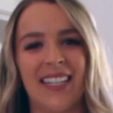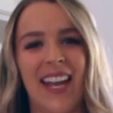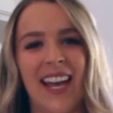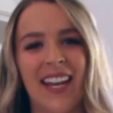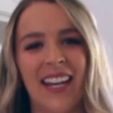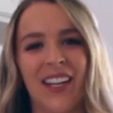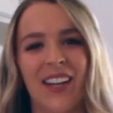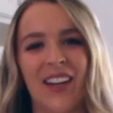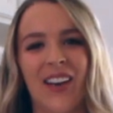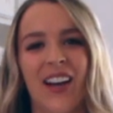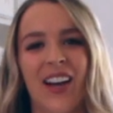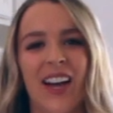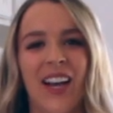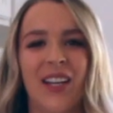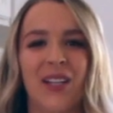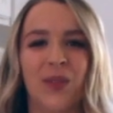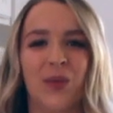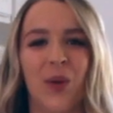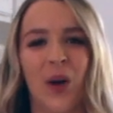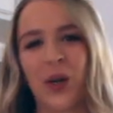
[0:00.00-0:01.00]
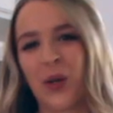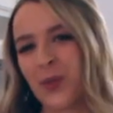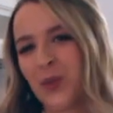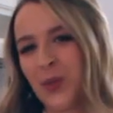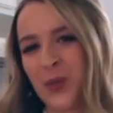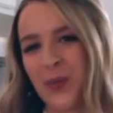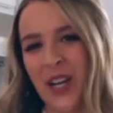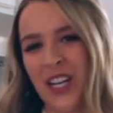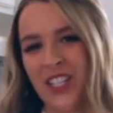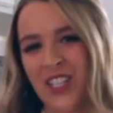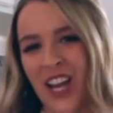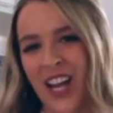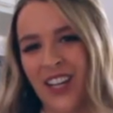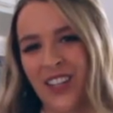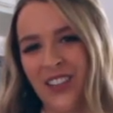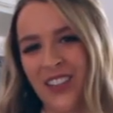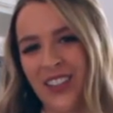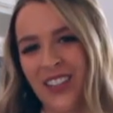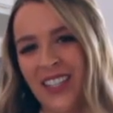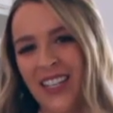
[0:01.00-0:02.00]
Danica and welcome to my
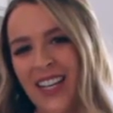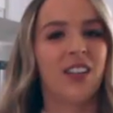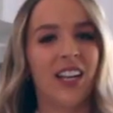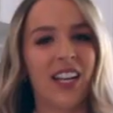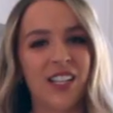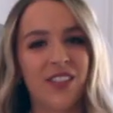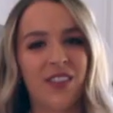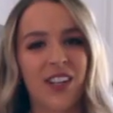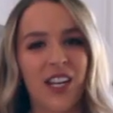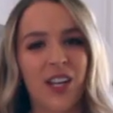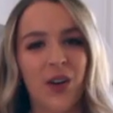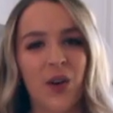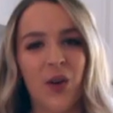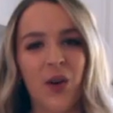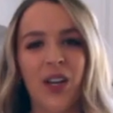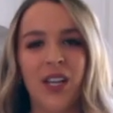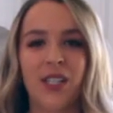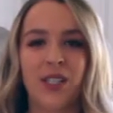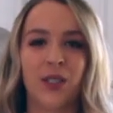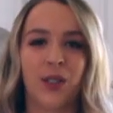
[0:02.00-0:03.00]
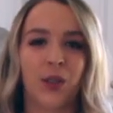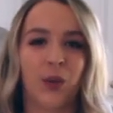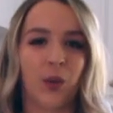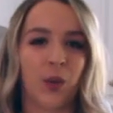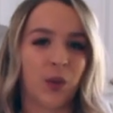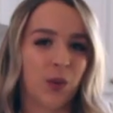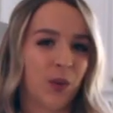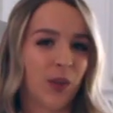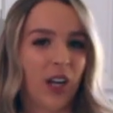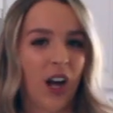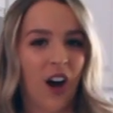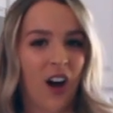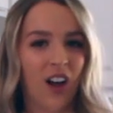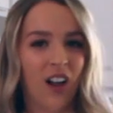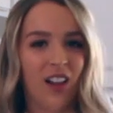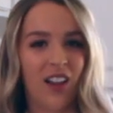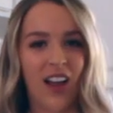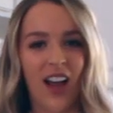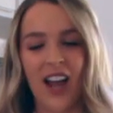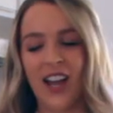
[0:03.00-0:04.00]
channel. Today's video is a grocery
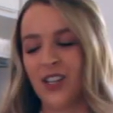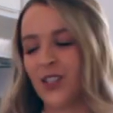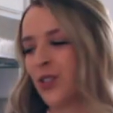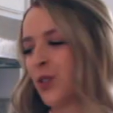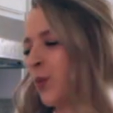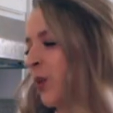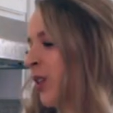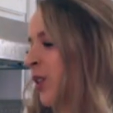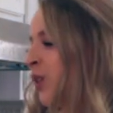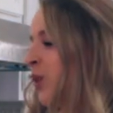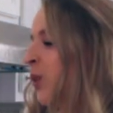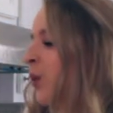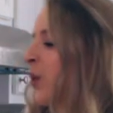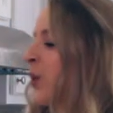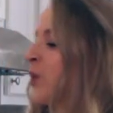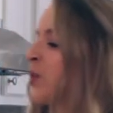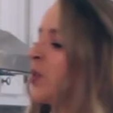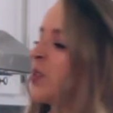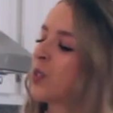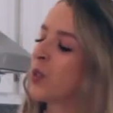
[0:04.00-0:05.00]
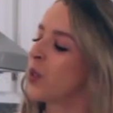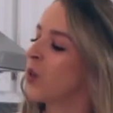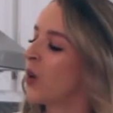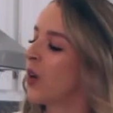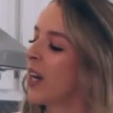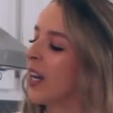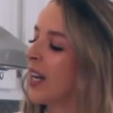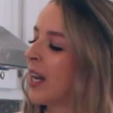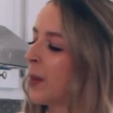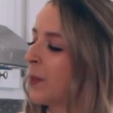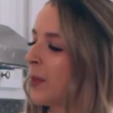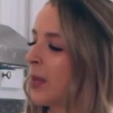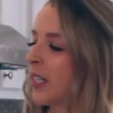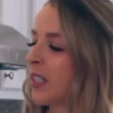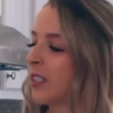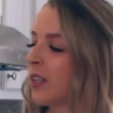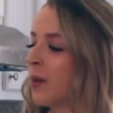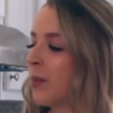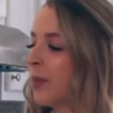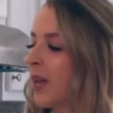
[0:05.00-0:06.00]
haul. I just went to the grocery store and I
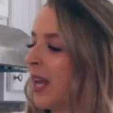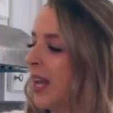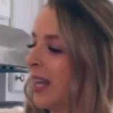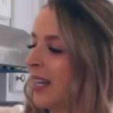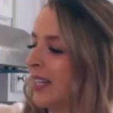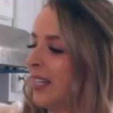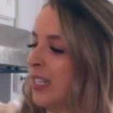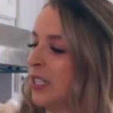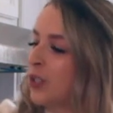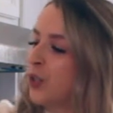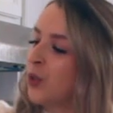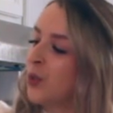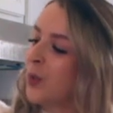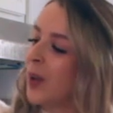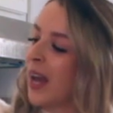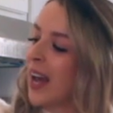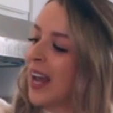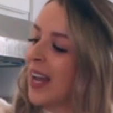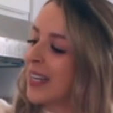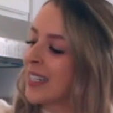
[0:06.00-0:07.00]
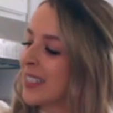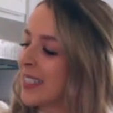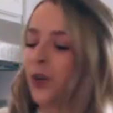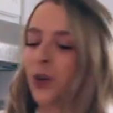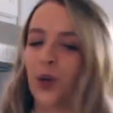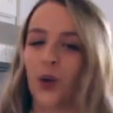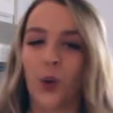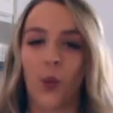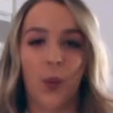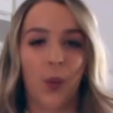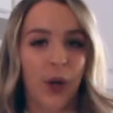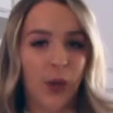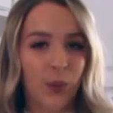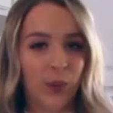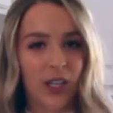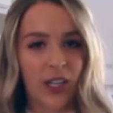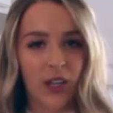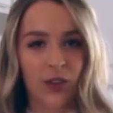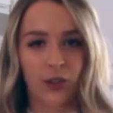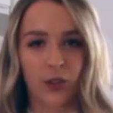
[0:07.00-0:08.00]
picked up these two bags for 1
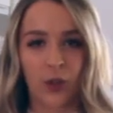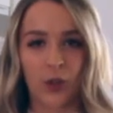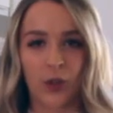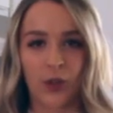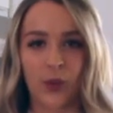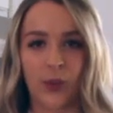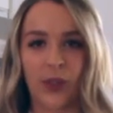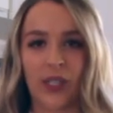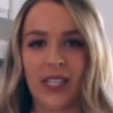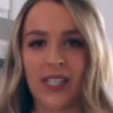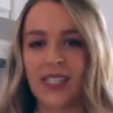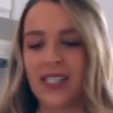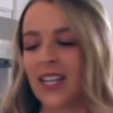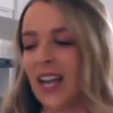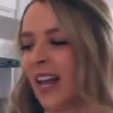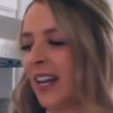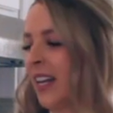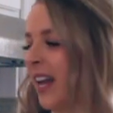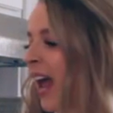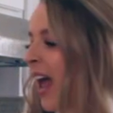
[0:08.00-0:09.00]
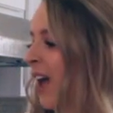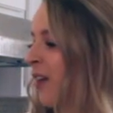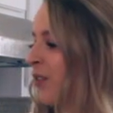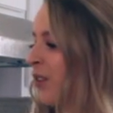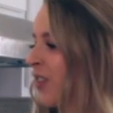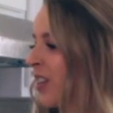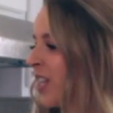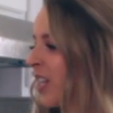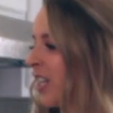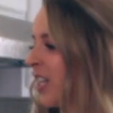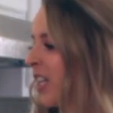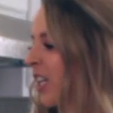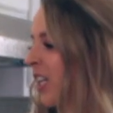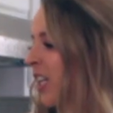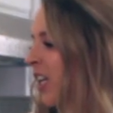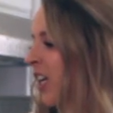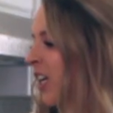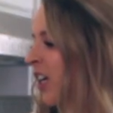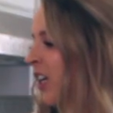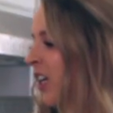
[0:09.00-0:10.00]
week of groceries, and everything in
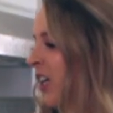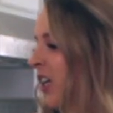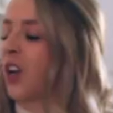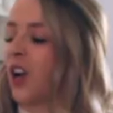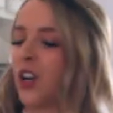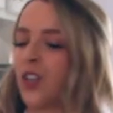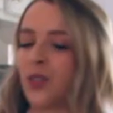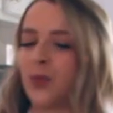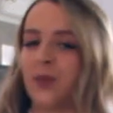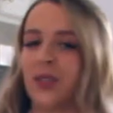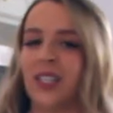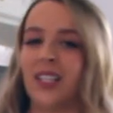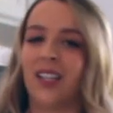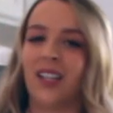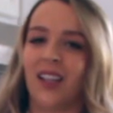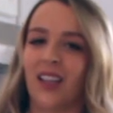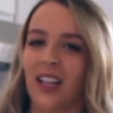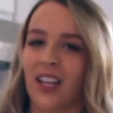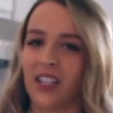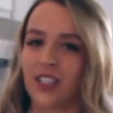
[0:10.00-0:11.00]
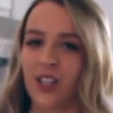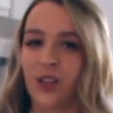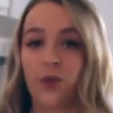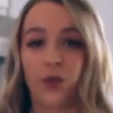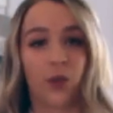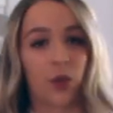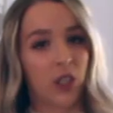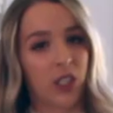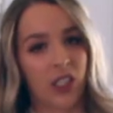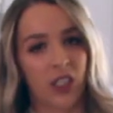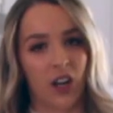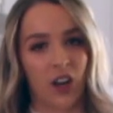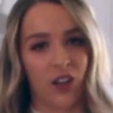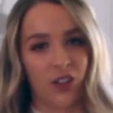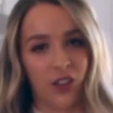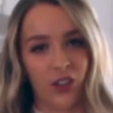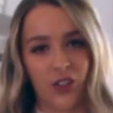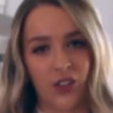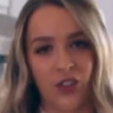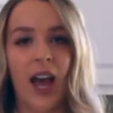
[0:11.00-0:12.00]
here cost me less than
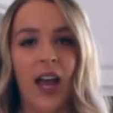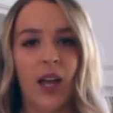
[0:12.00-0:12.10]
$40.